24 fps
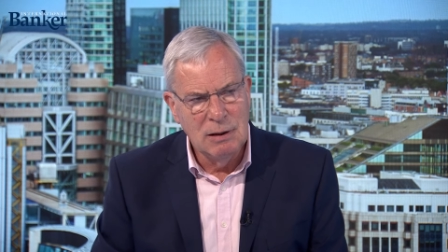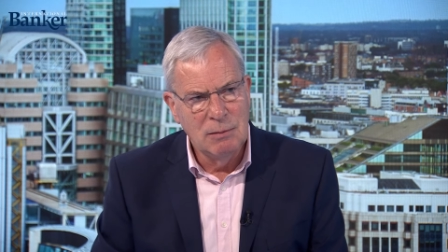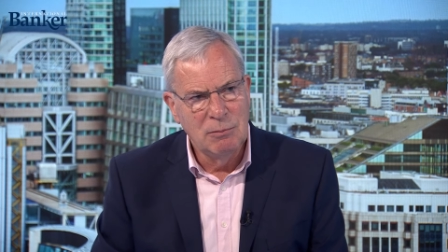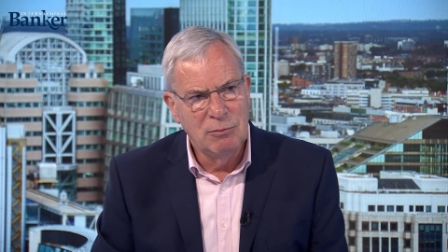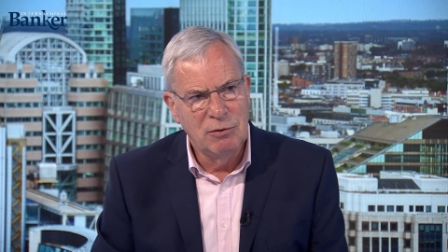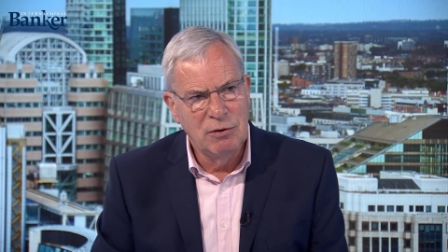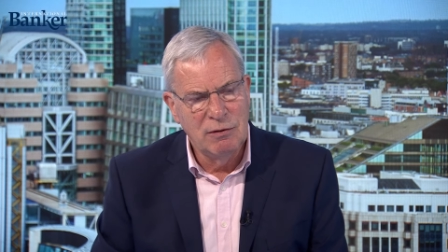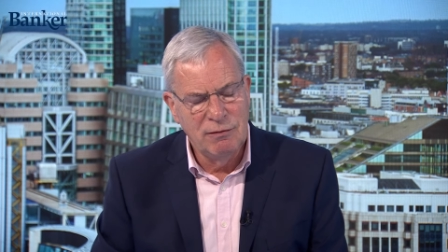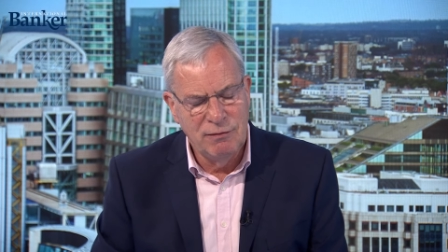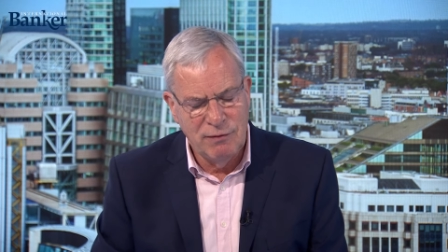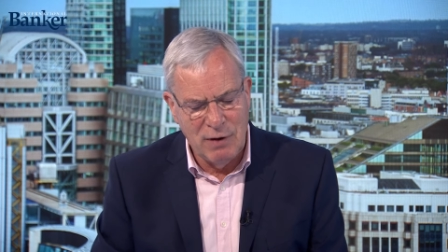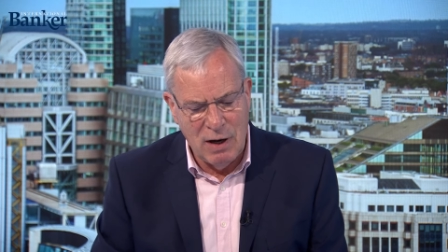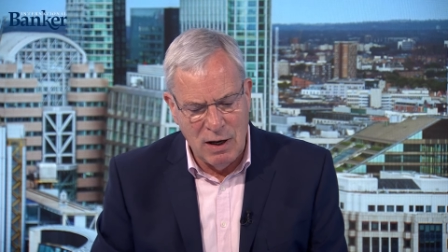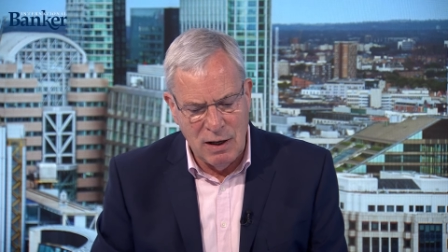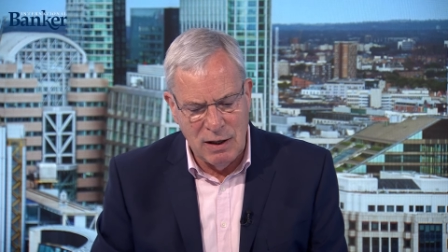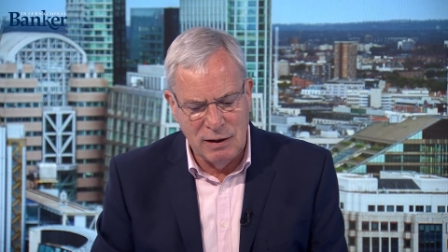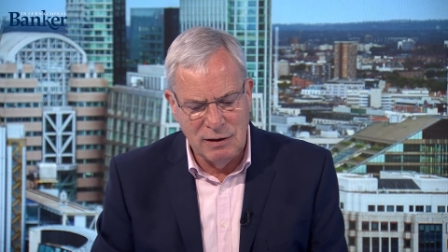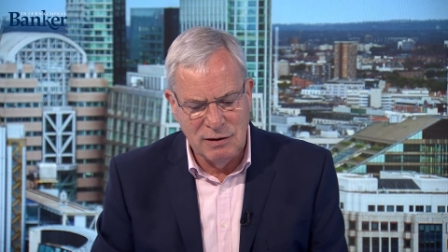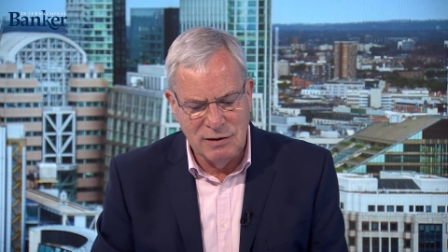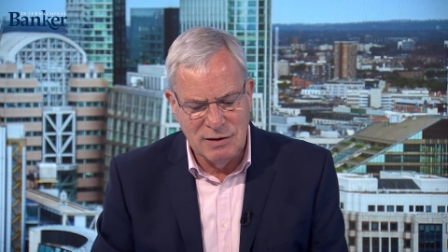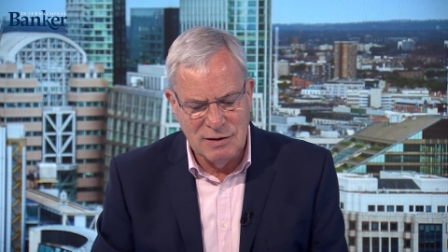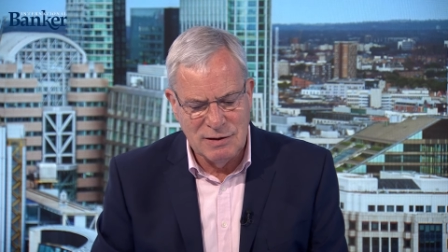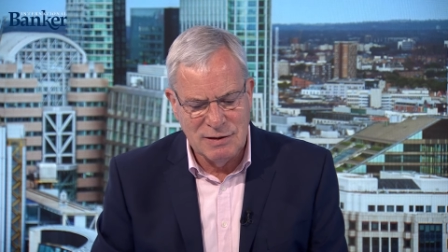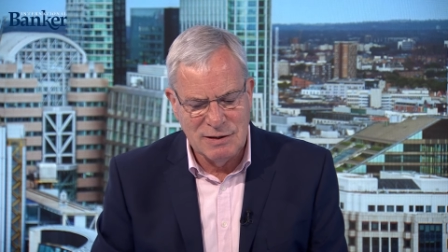
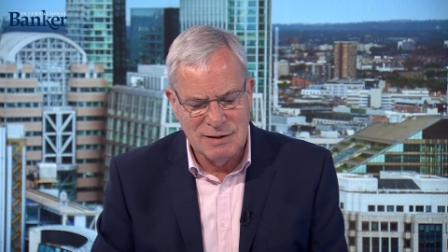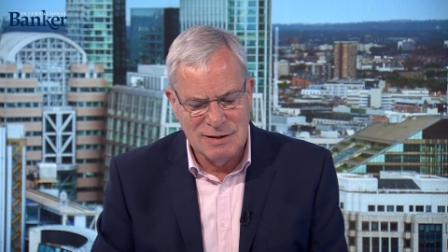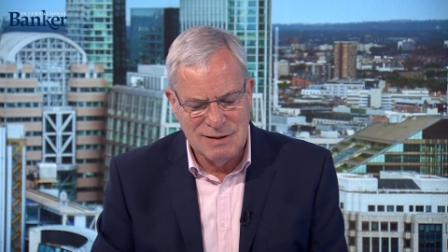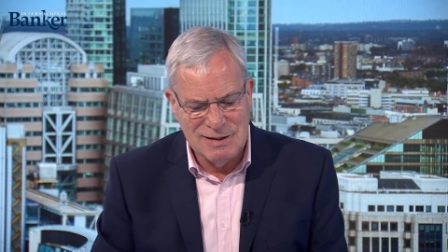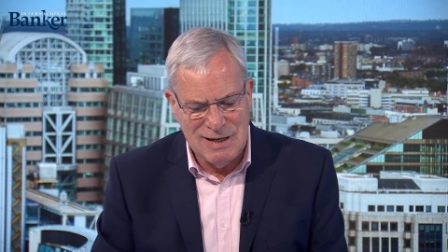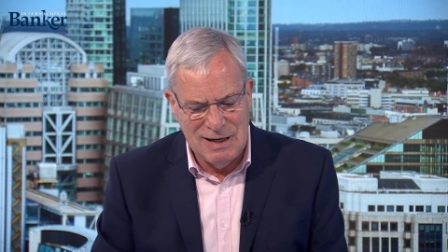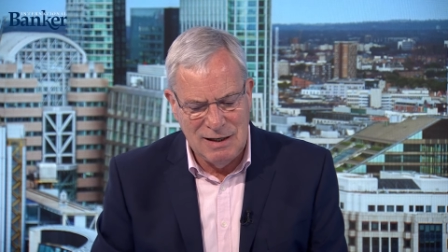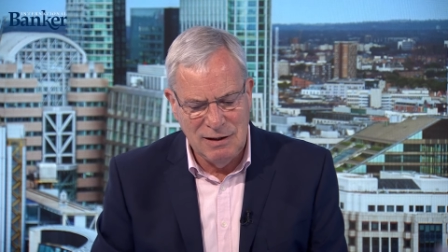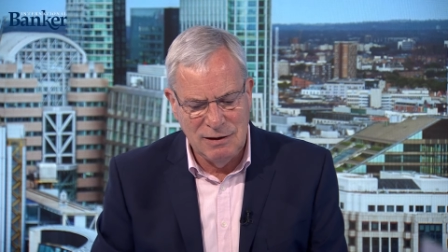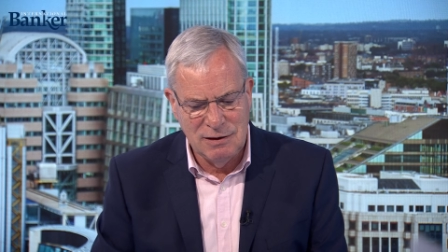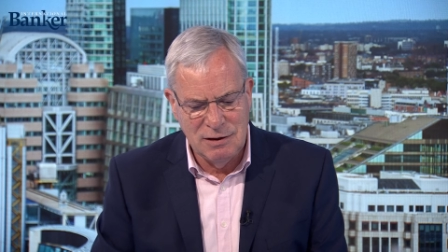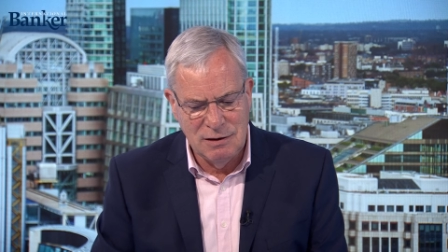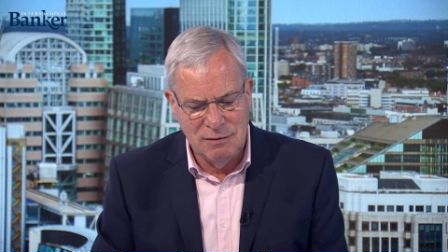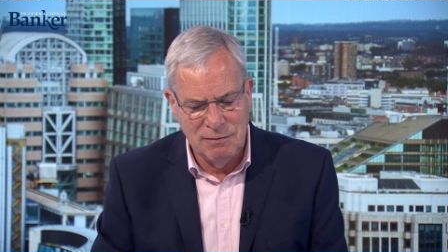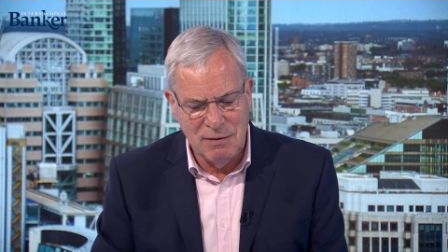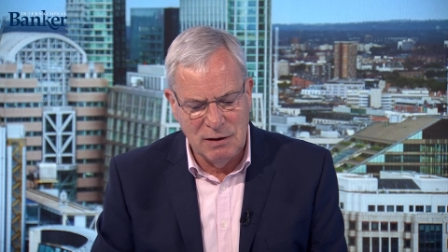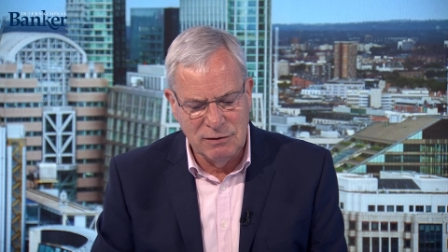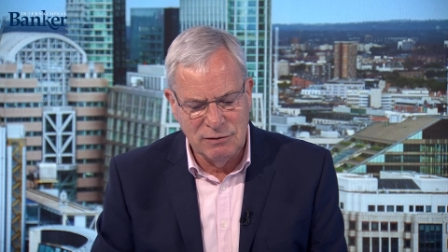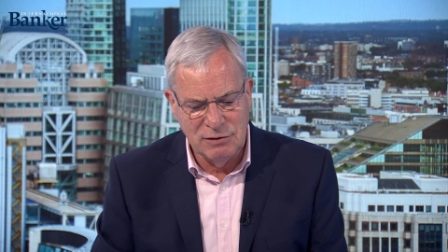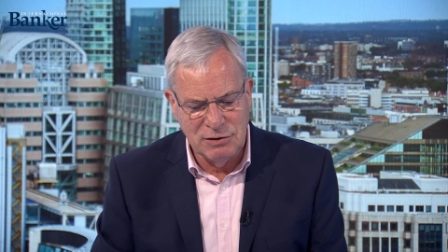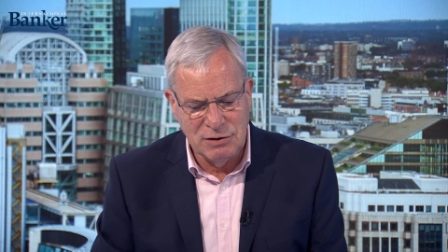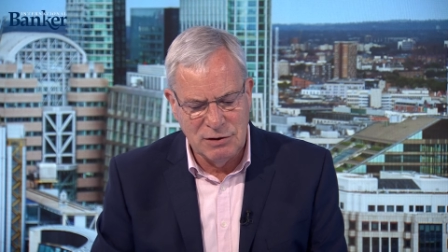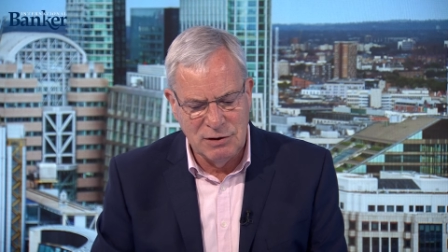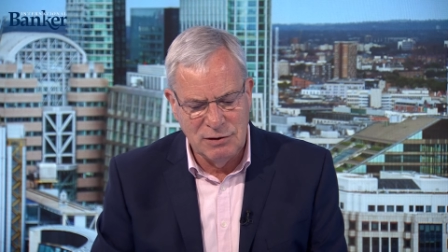provide distinct
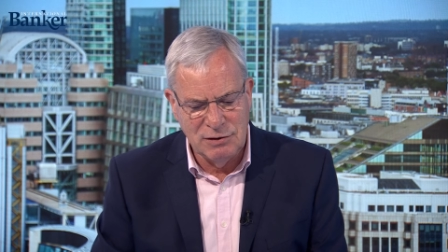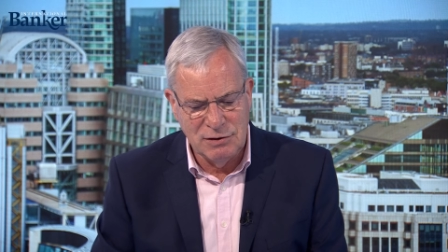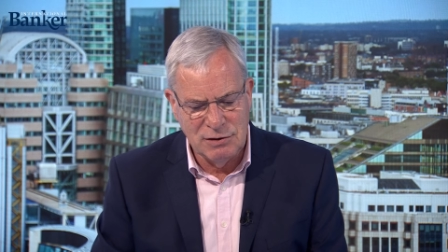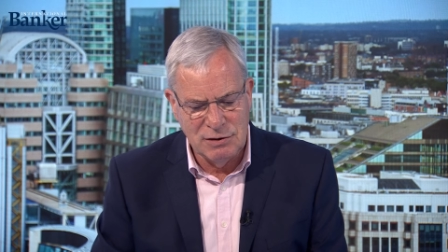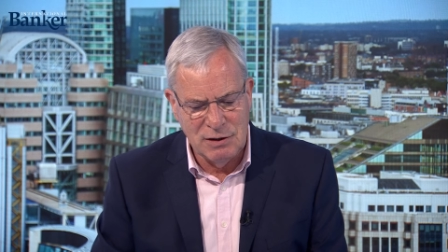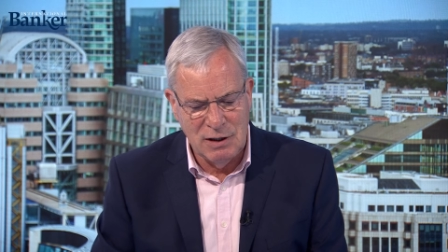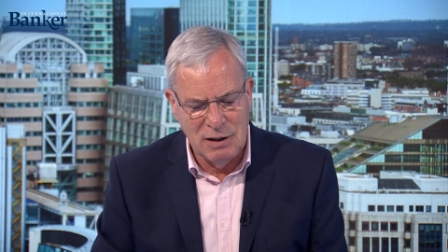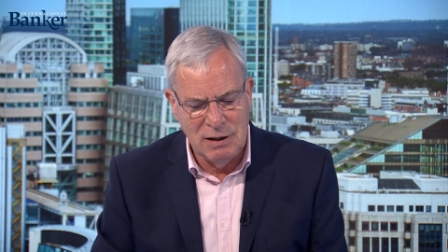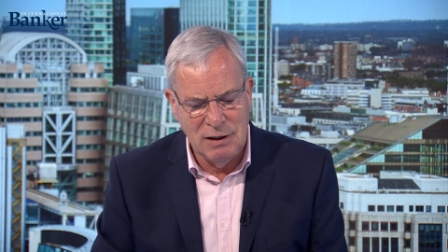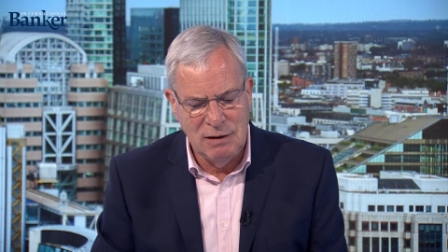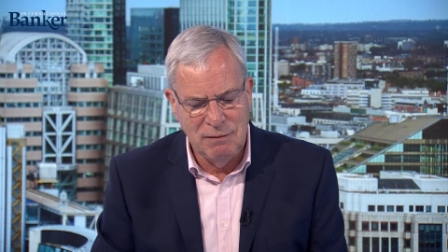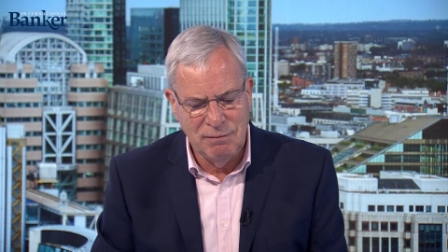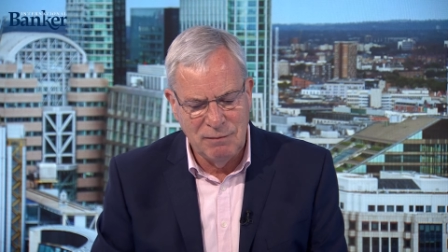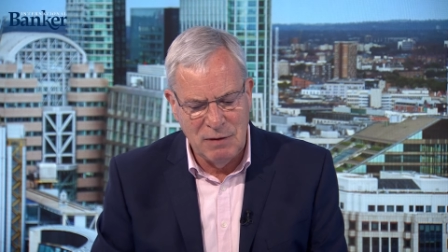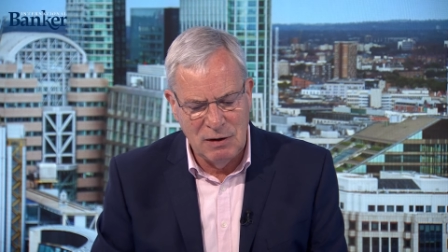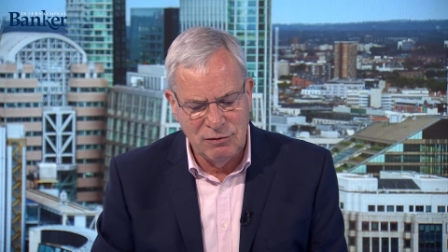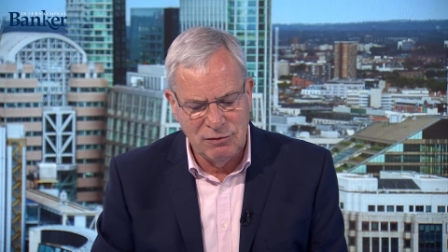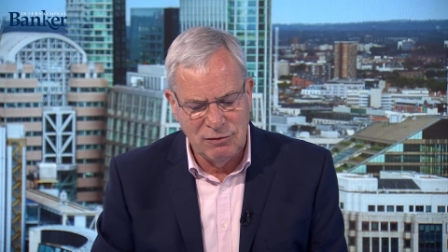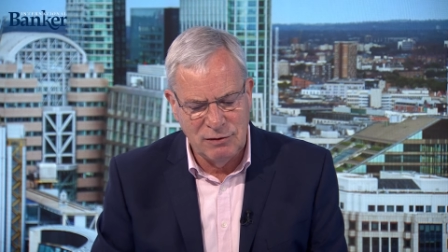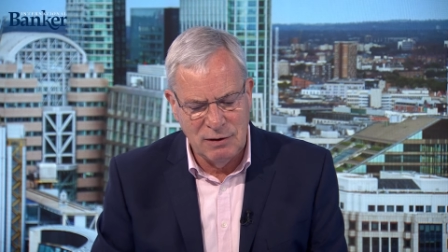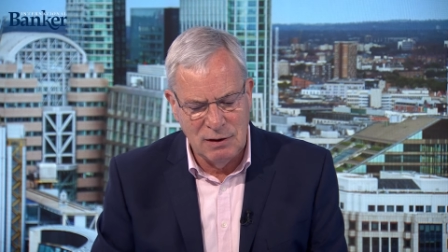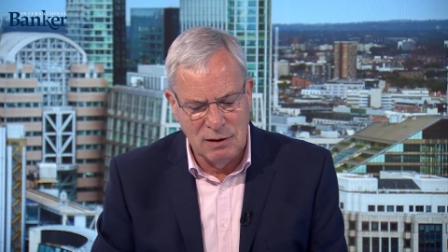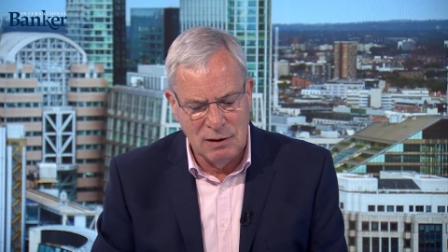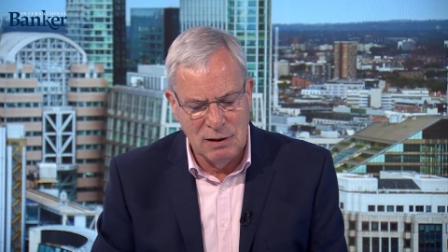advantages in
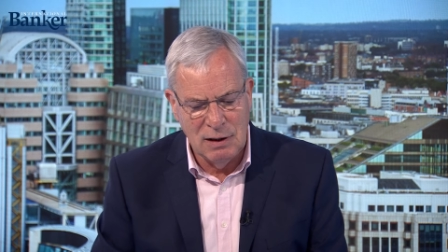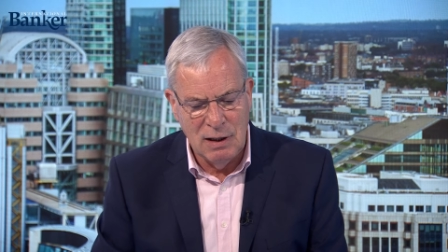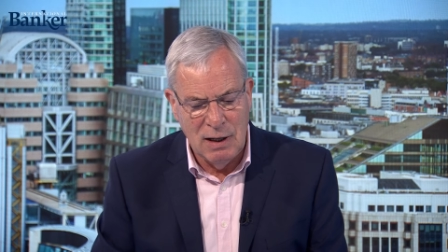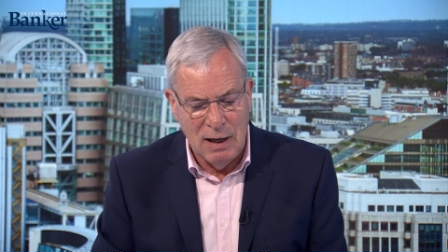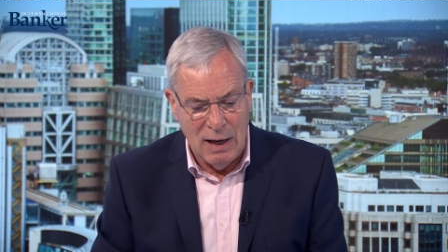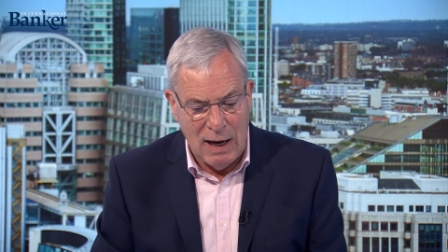investing